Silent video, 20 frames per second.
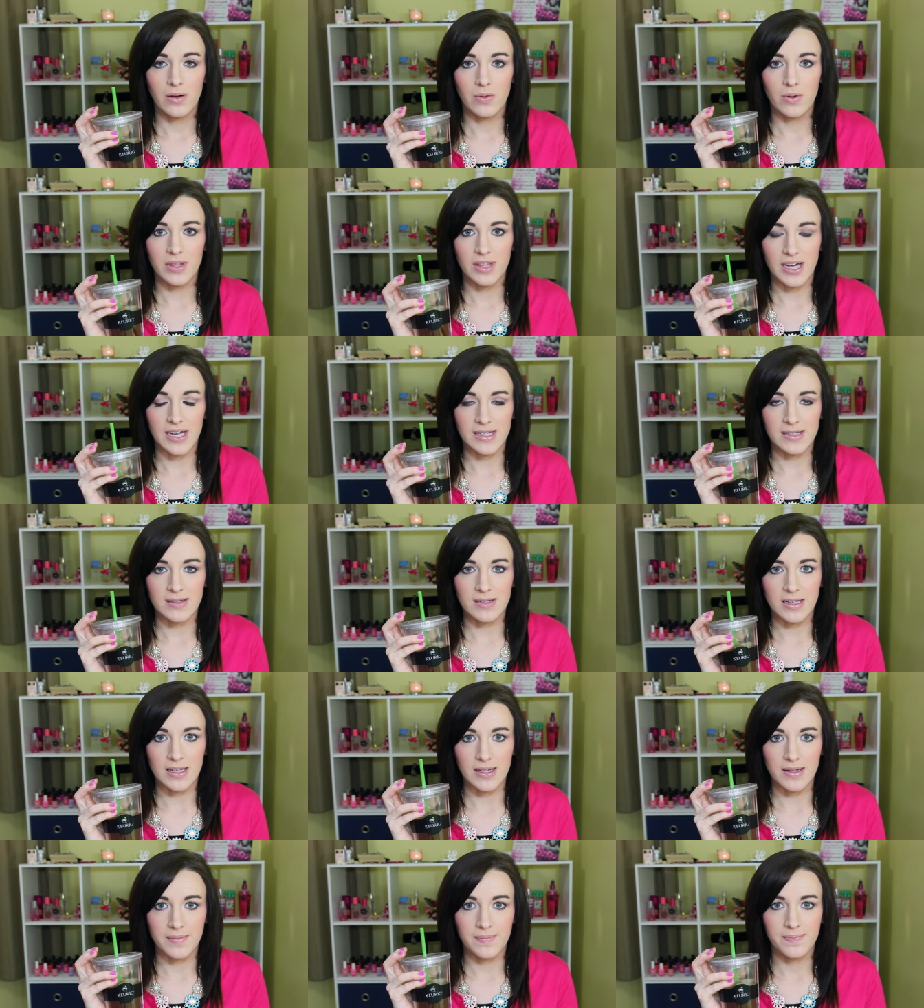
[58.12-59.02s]
with iced
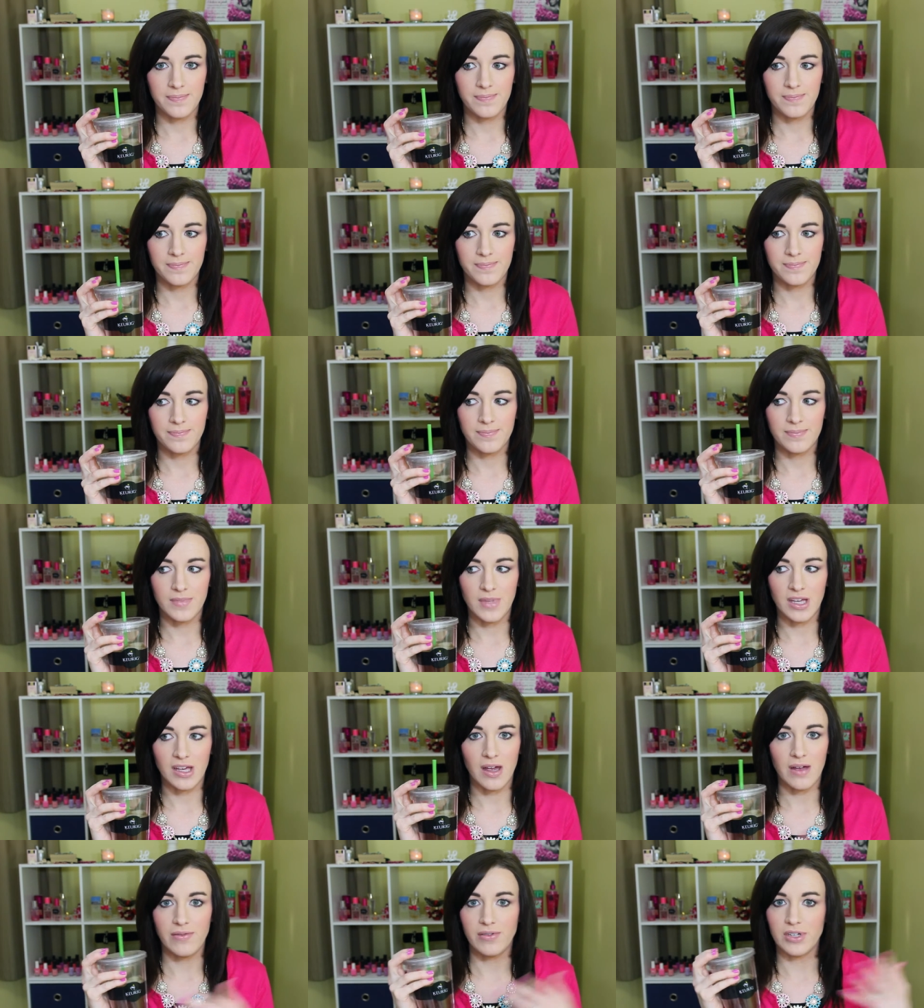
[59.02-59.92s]
tea.
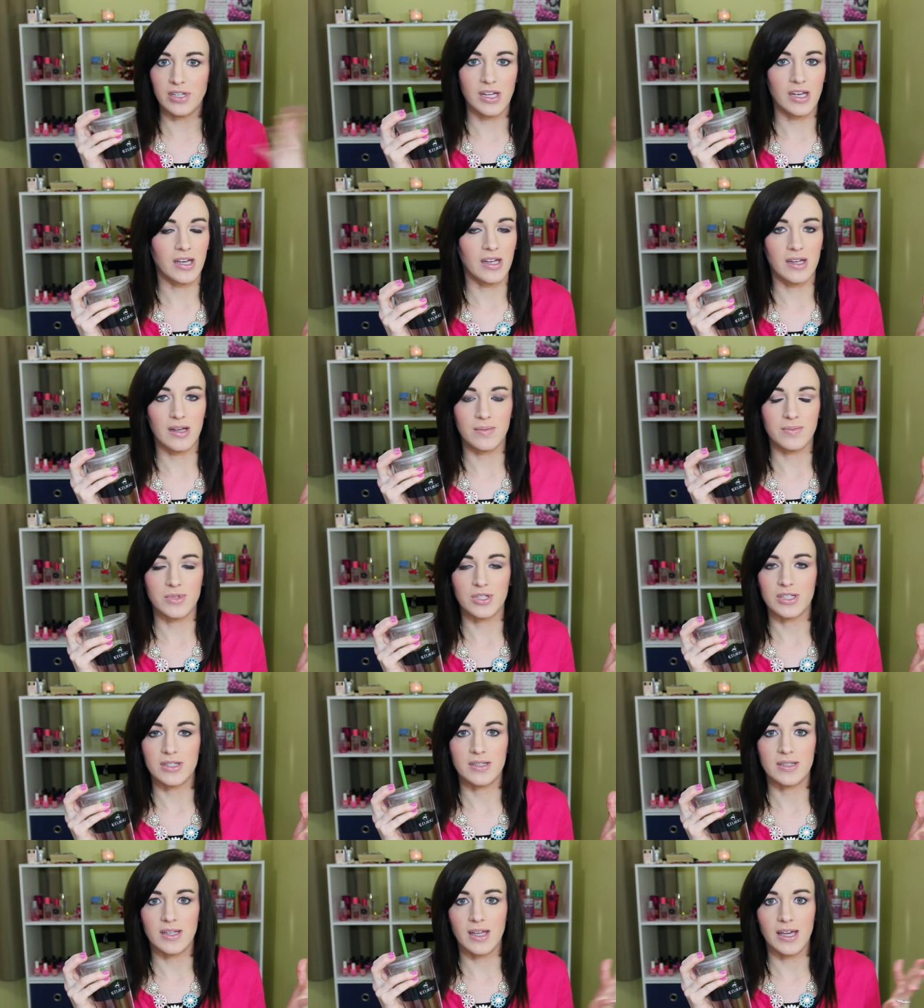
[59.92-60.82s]
Like every day, I'm
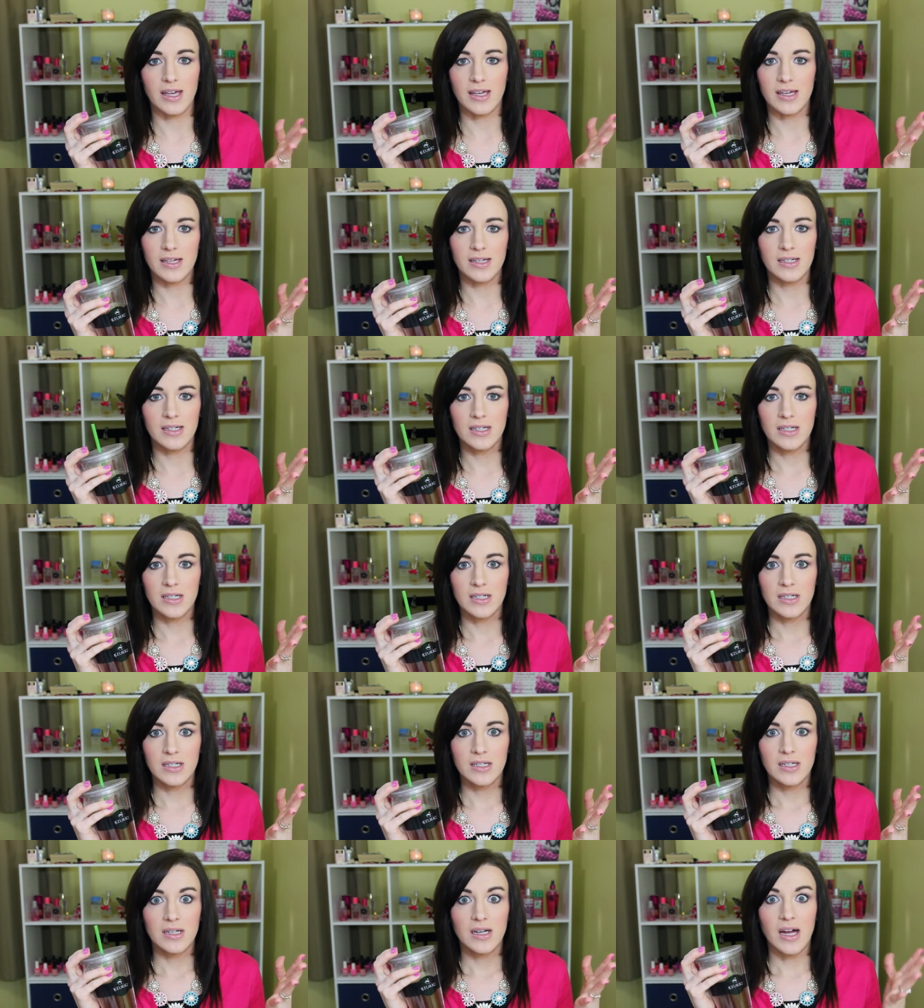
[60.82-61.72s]
just like,
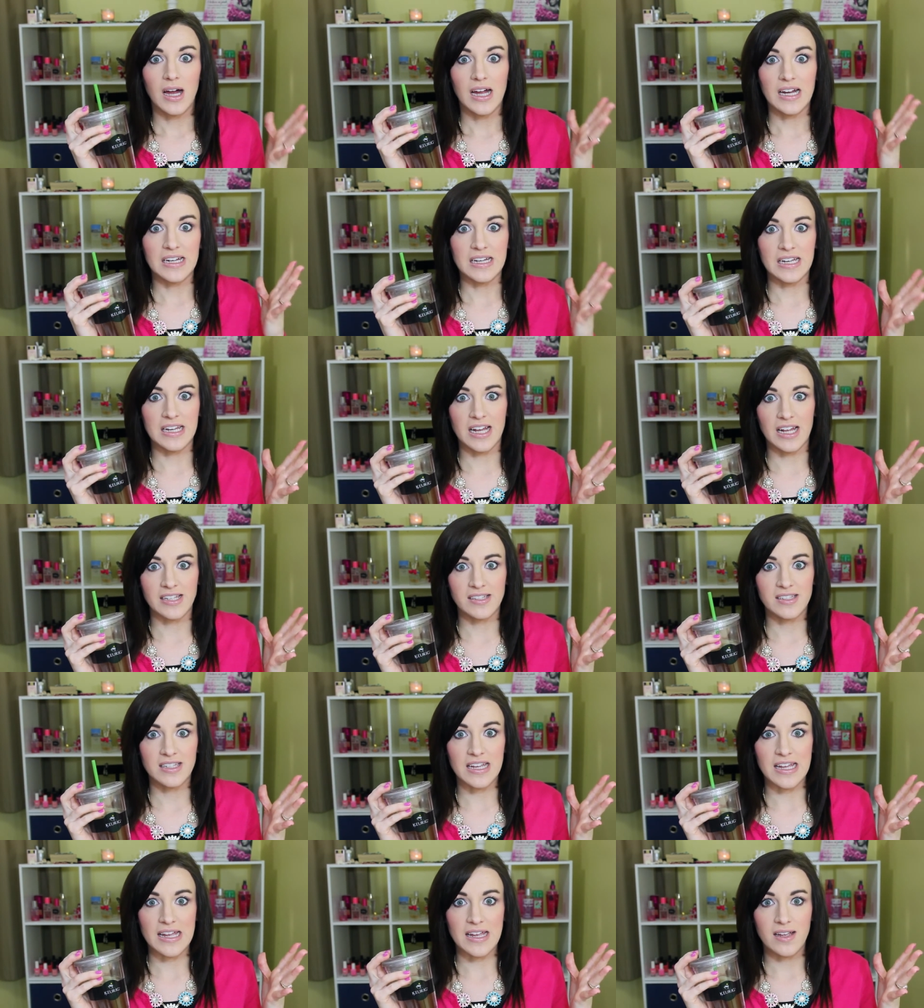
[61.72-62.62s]
I need
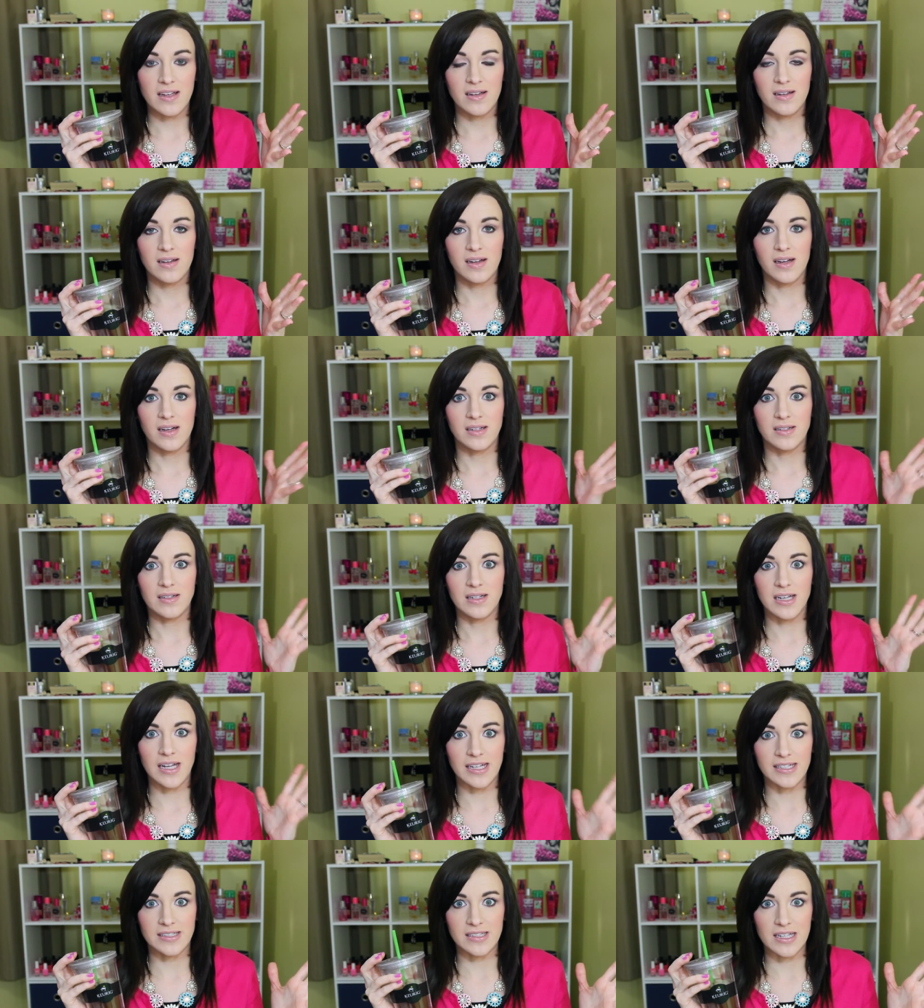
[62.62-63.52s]
iced tea, I
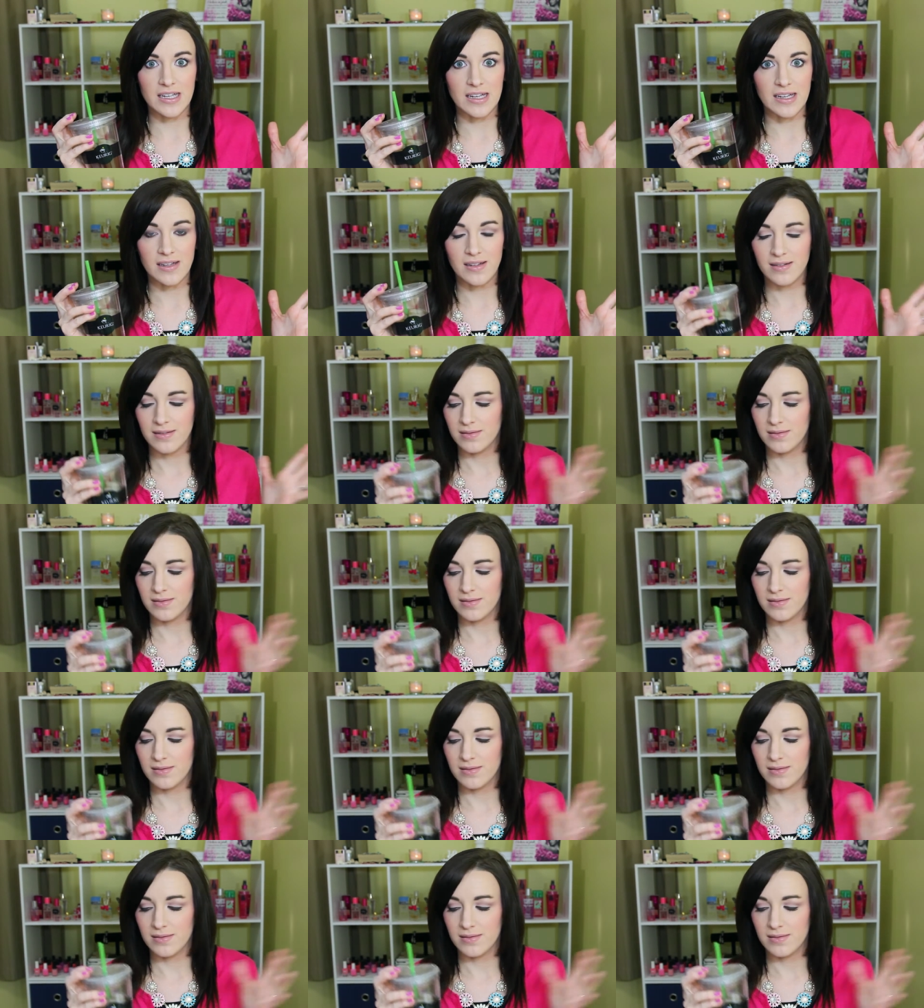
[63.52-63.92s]
need iced tea,